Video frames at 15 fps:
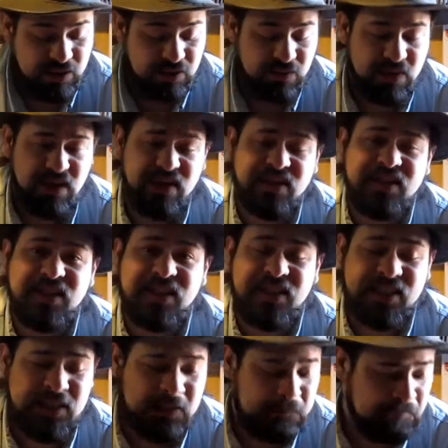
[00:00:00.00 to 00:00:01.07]
Well,
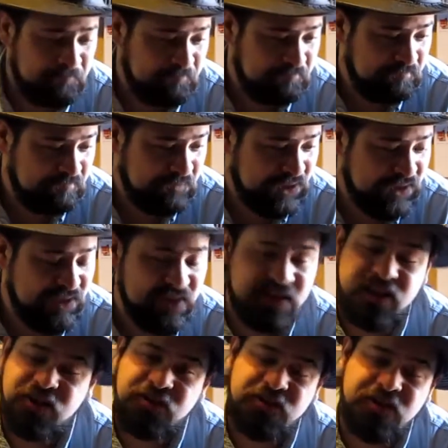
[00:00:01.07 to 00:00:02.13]
this is
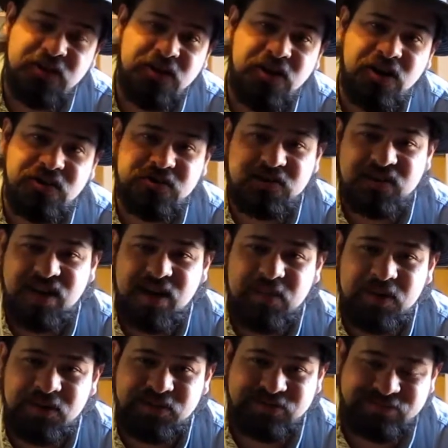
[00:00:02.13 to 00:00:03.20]
Sancho the Cartridge Gamer.